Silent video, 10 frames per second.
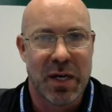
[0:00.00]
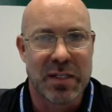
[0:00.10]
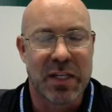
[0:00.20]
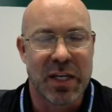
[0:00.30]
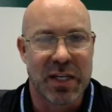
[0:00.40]

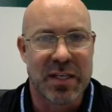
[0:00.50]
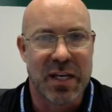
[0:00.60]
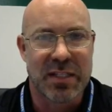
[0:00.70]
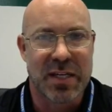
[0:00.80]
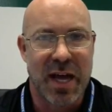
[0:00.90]
to get a
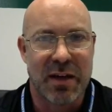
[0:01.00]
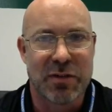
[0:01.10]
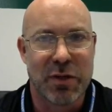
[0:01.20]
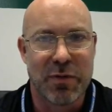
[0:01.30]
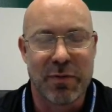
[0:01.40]
test now.
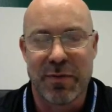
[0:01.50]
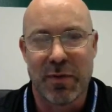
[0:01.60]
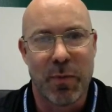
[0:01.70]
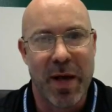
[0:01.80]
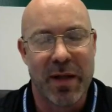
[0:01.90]
So if you
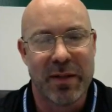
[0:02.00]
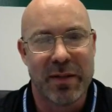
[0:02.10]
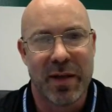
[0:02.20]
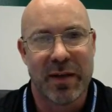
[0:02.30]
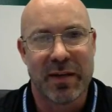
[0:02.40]
feel
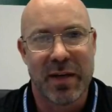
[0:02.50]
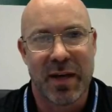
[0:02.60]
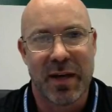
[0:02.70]
well and